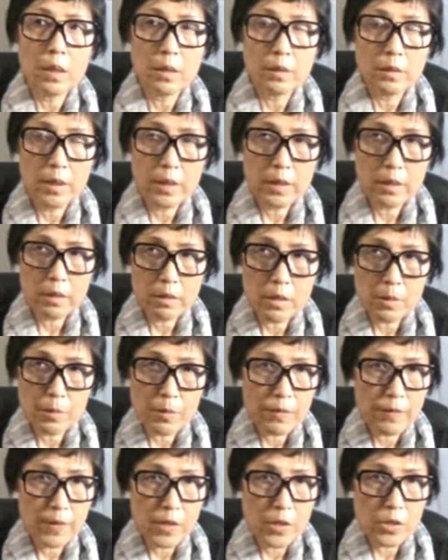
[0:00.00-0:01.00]
like
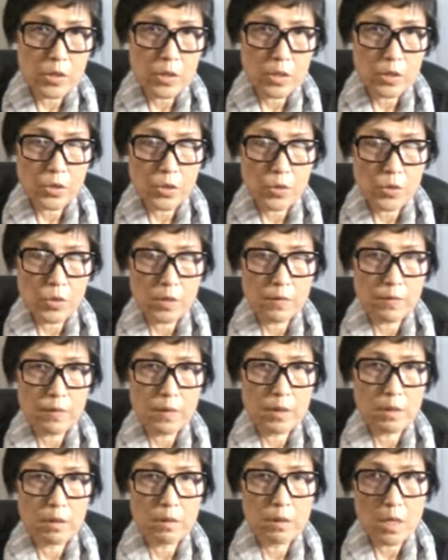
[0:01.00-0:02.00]
EB virus associated
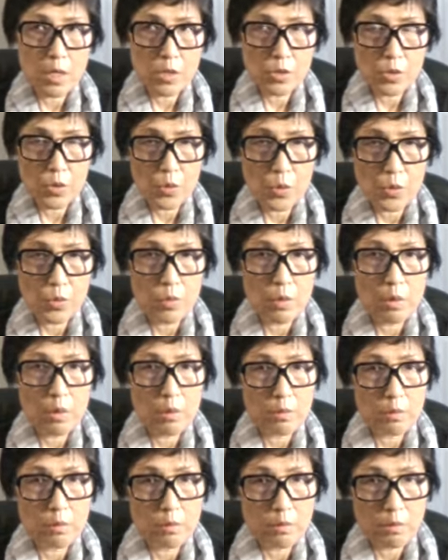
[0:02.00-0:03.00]
with the nasal